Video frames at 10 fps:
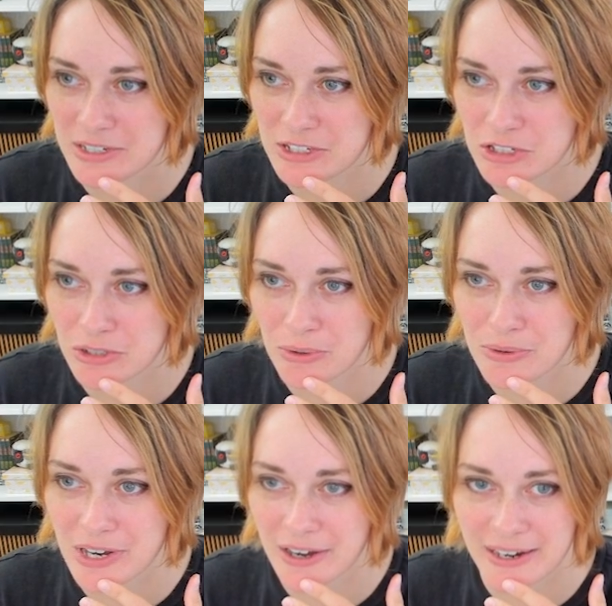so
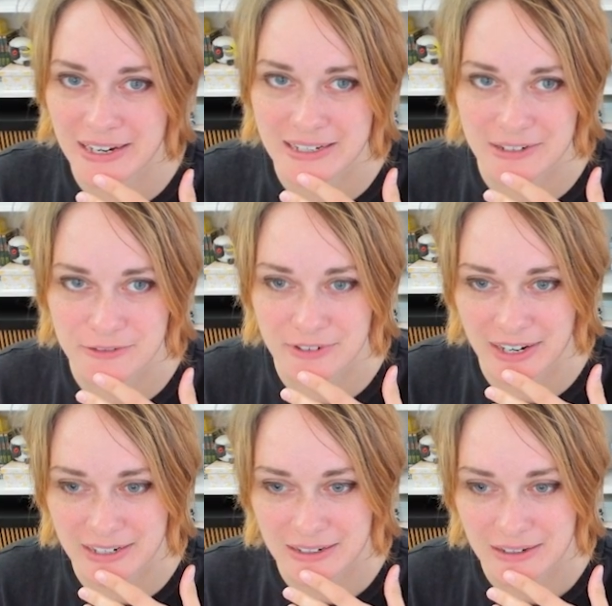kind, in
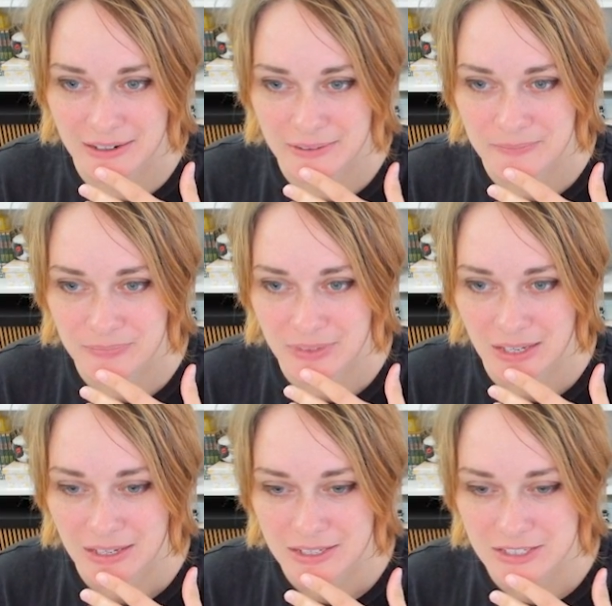fact,
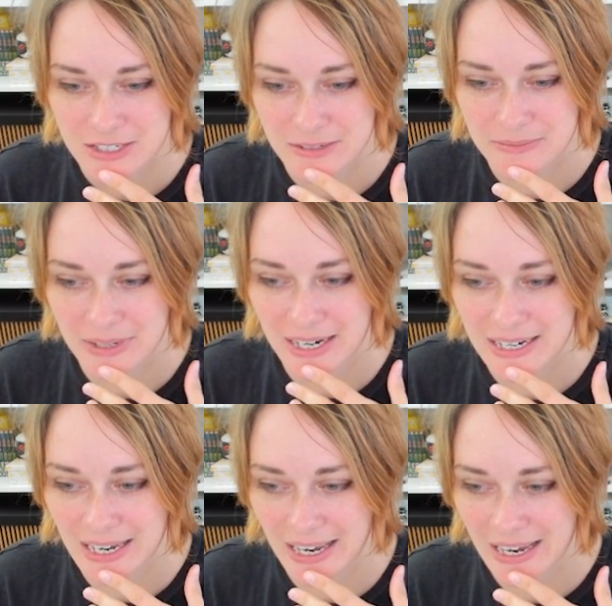to
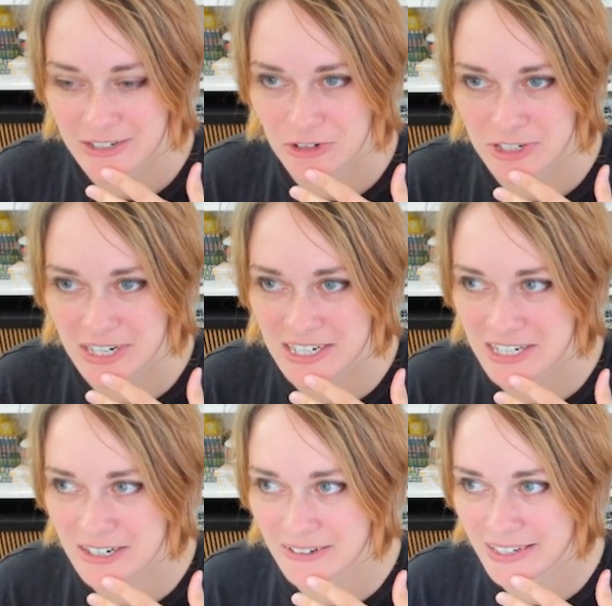make a traditional